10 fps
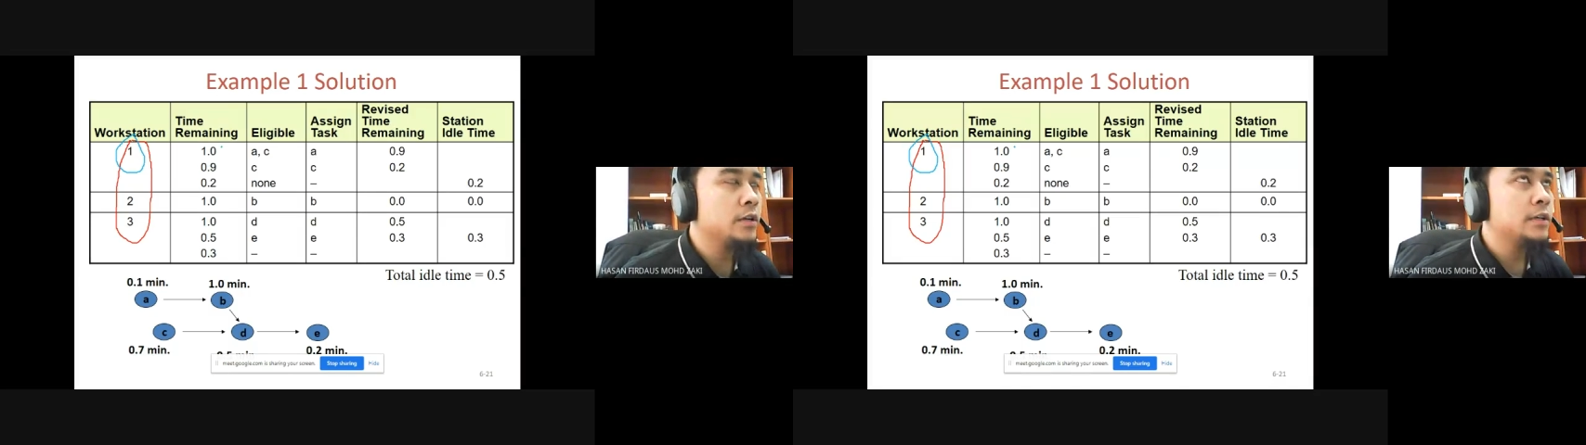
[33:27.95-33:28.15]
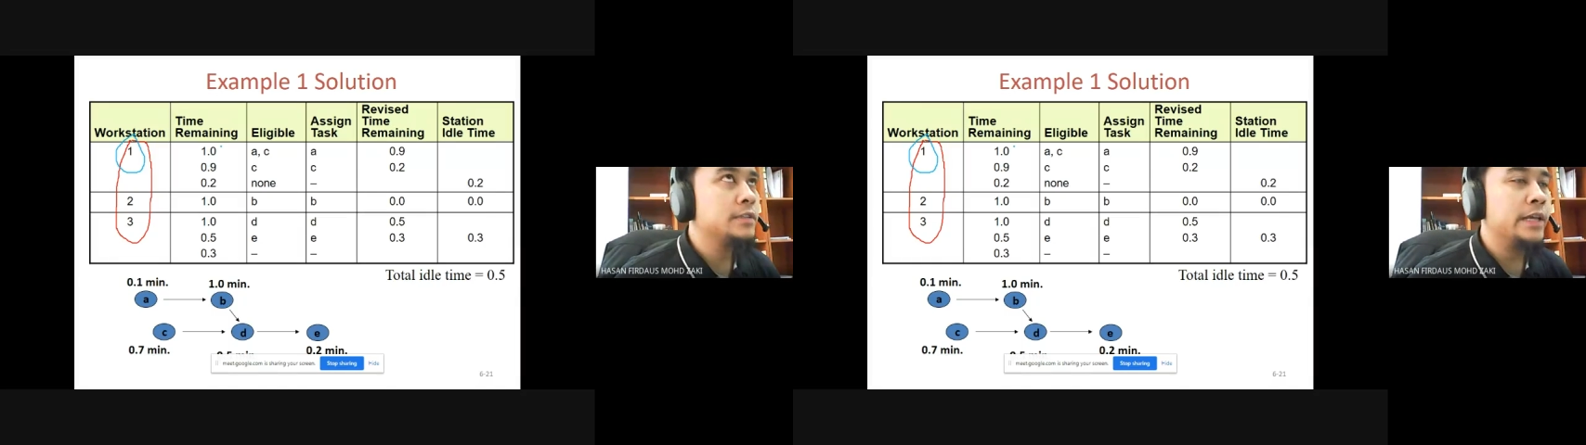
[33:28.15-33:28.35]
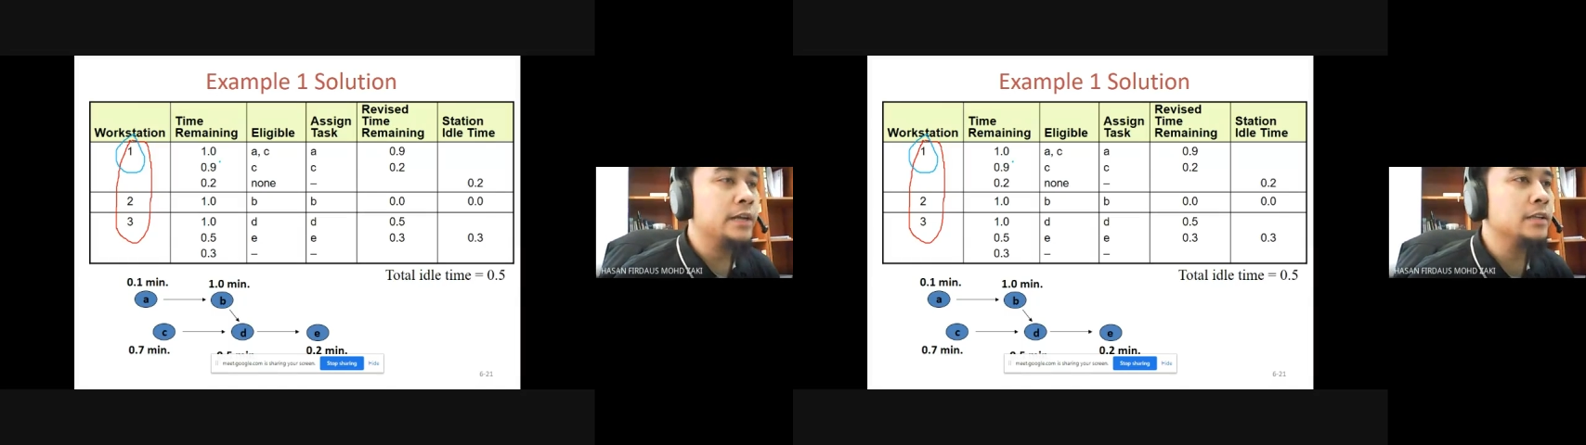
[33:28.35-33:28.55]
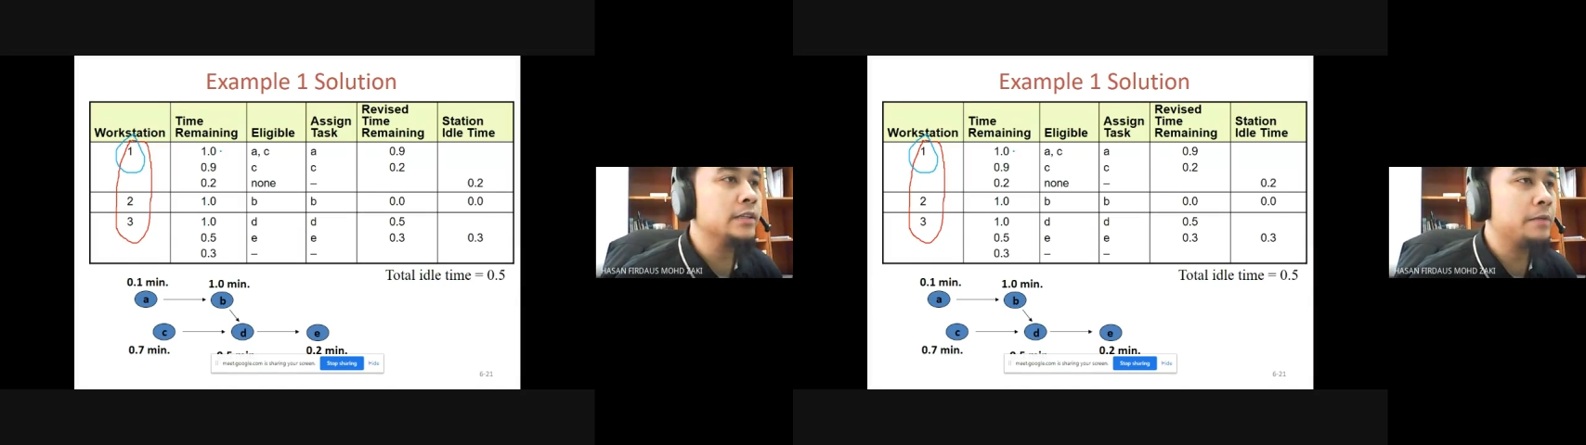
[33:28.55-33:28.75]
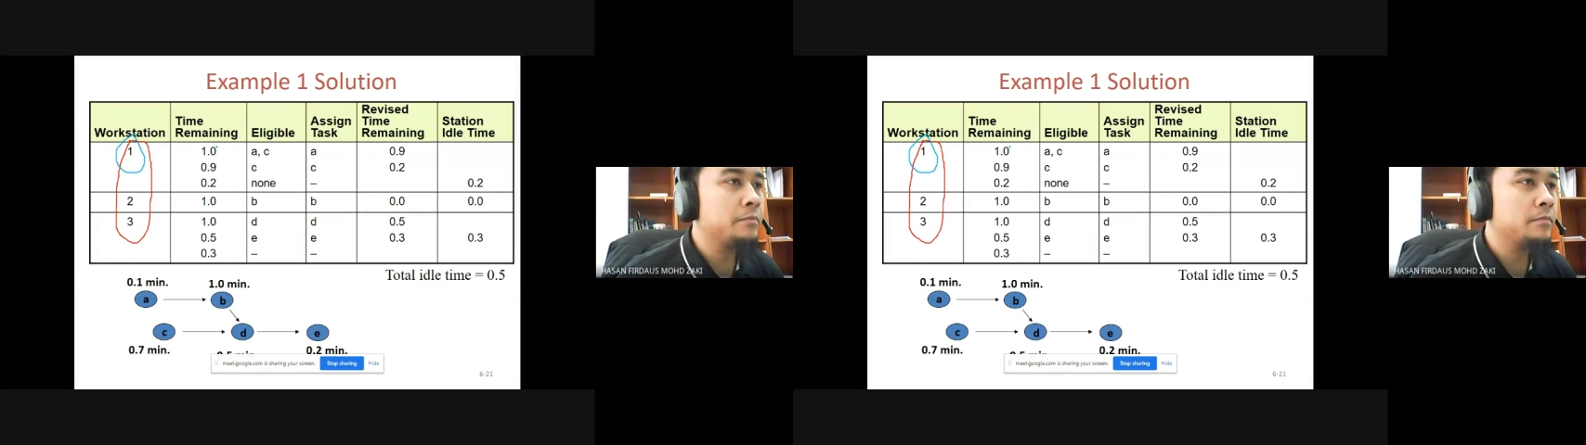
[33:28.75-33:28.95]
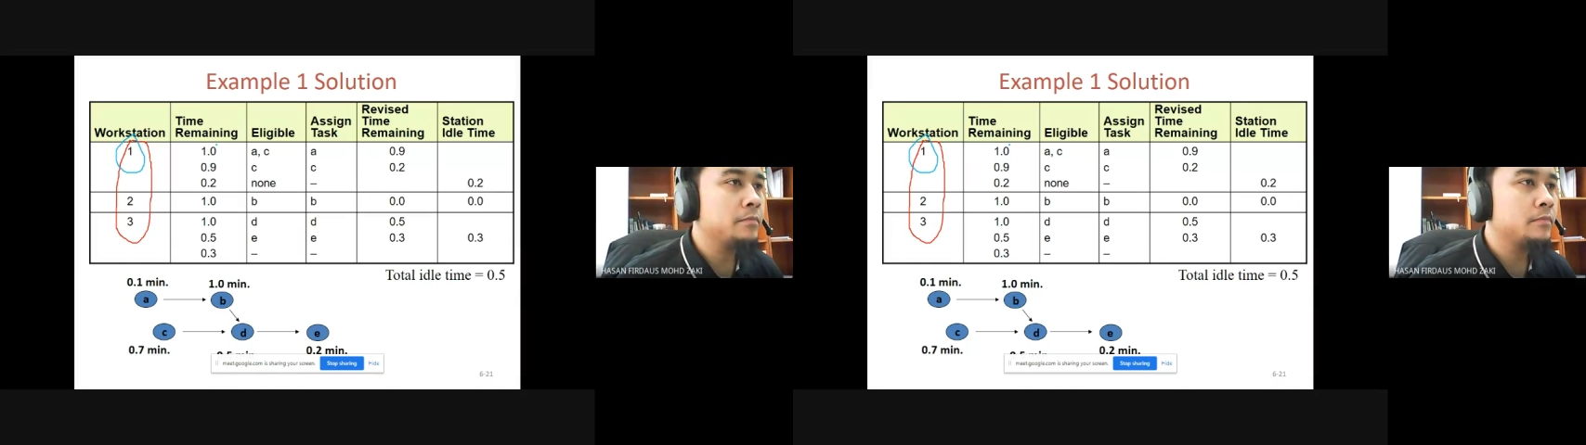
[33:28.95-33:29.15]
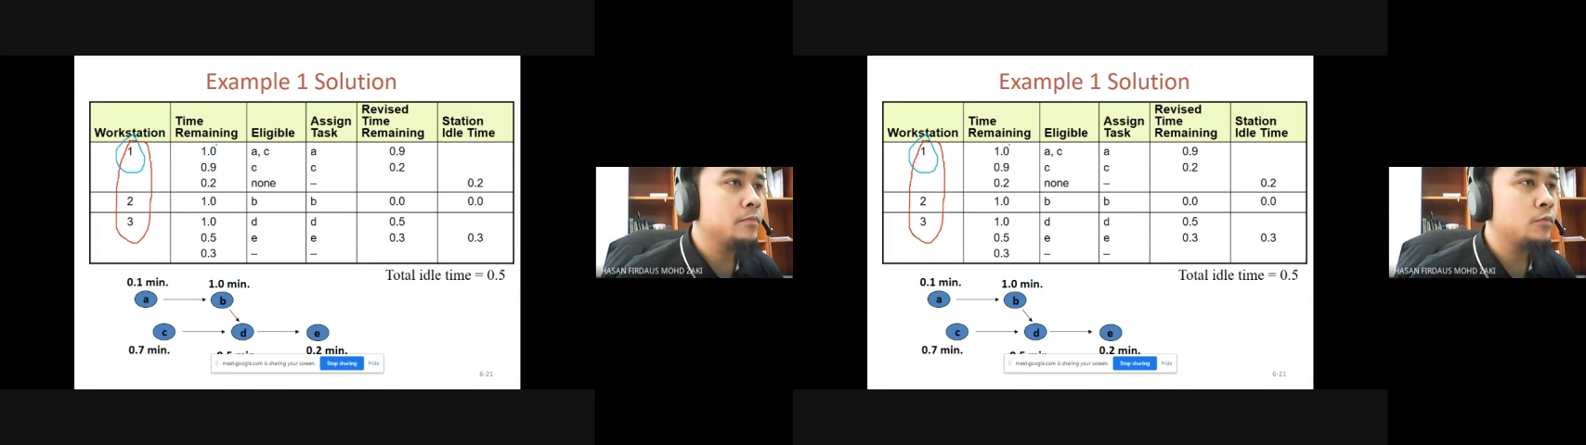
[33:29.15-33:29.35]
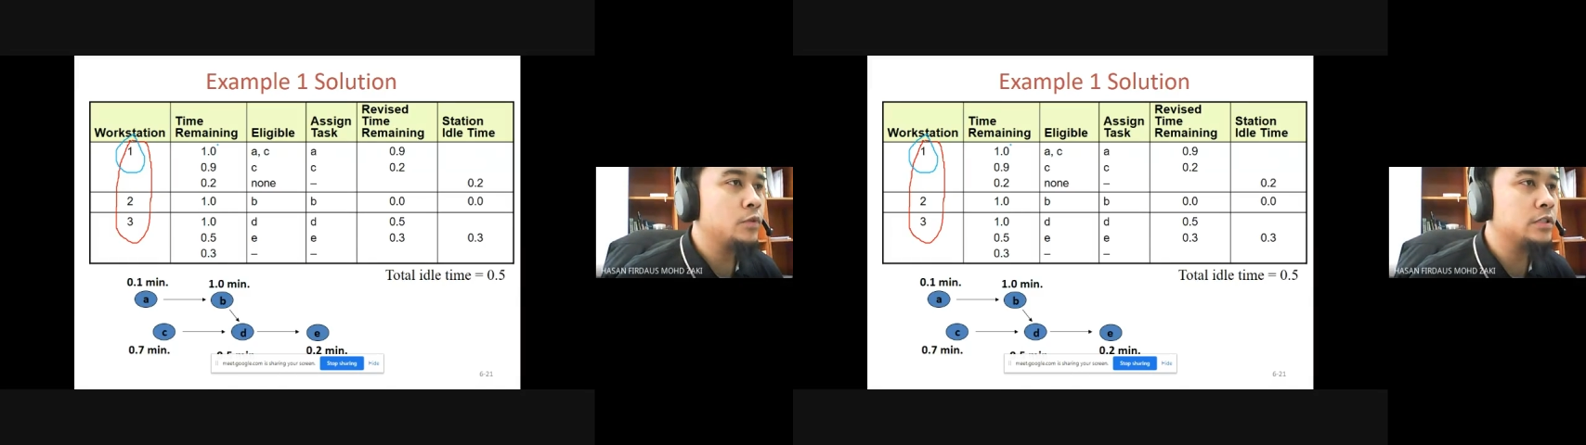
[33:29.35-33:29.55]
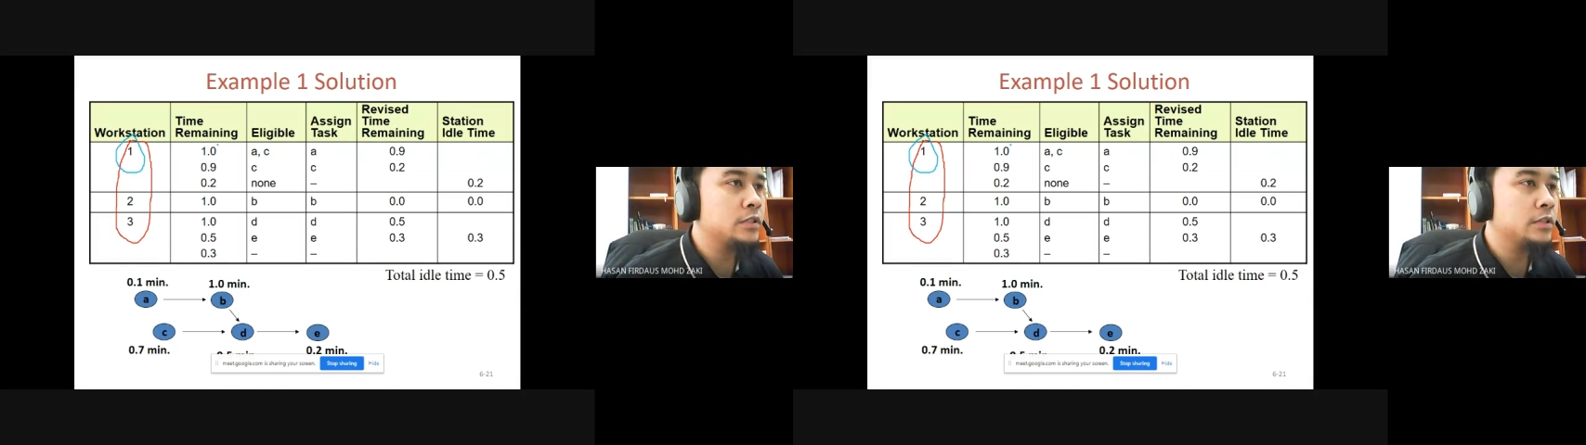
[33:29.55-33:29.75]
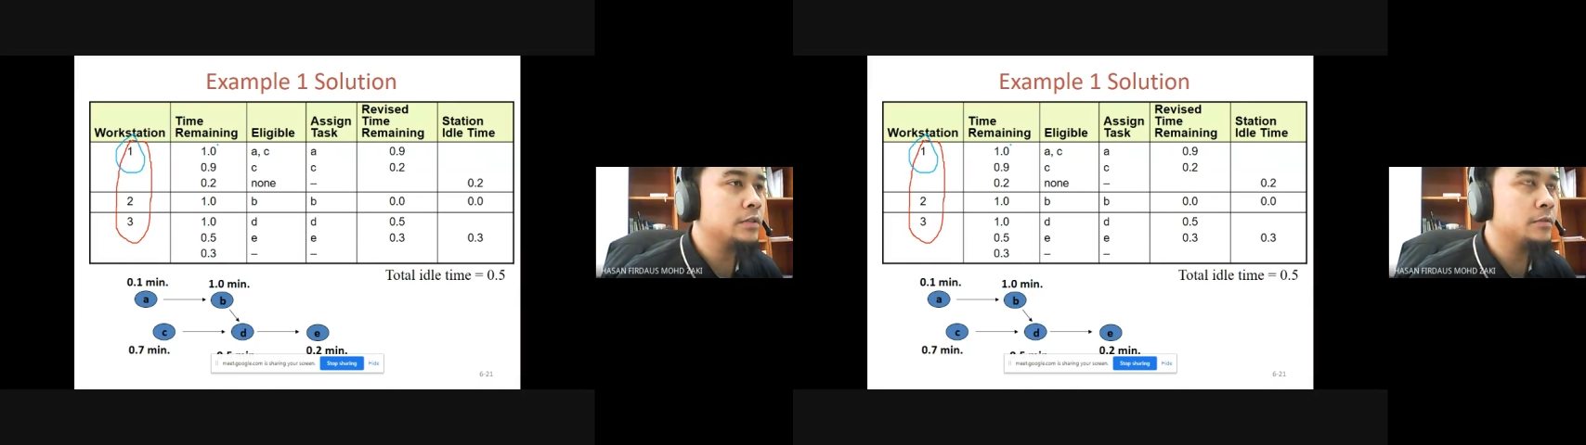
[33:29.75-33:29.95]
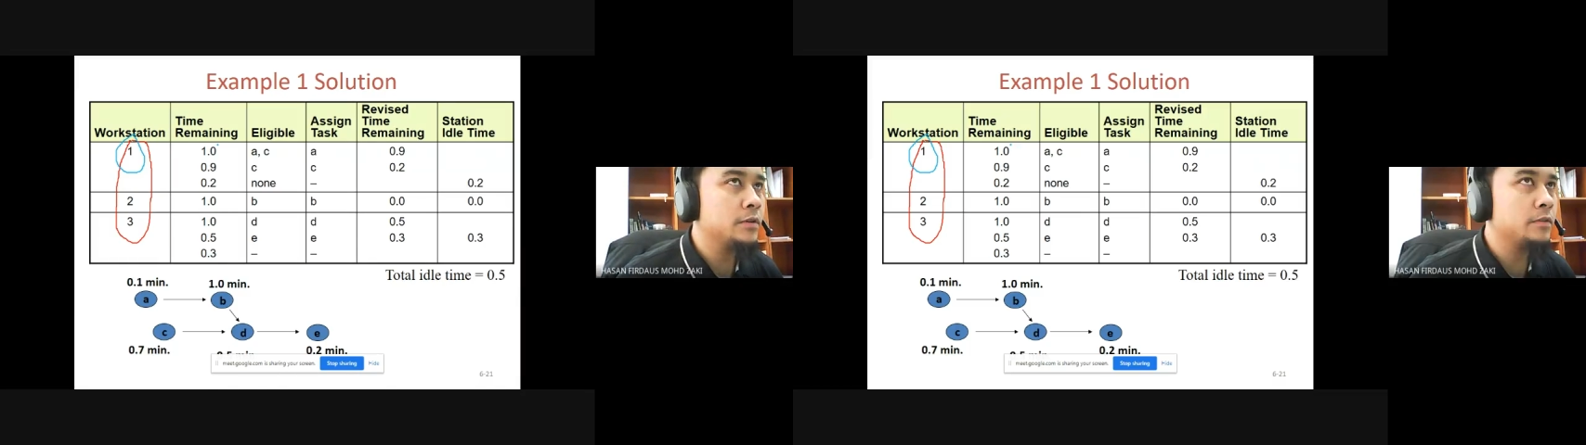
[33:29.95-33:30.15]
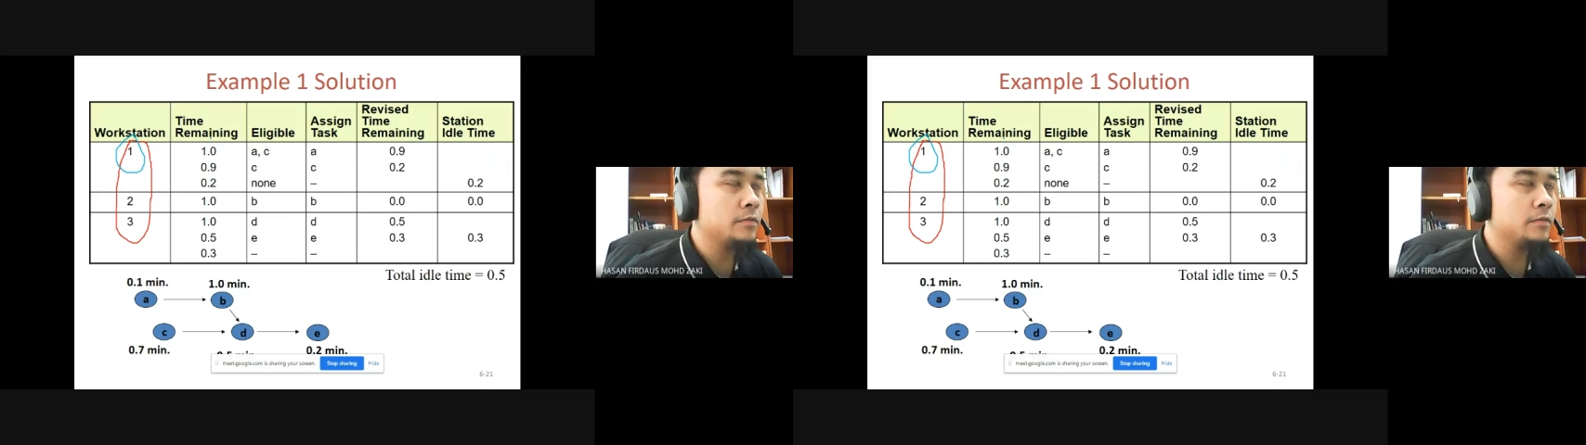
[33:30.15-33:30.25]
cycle time, which is the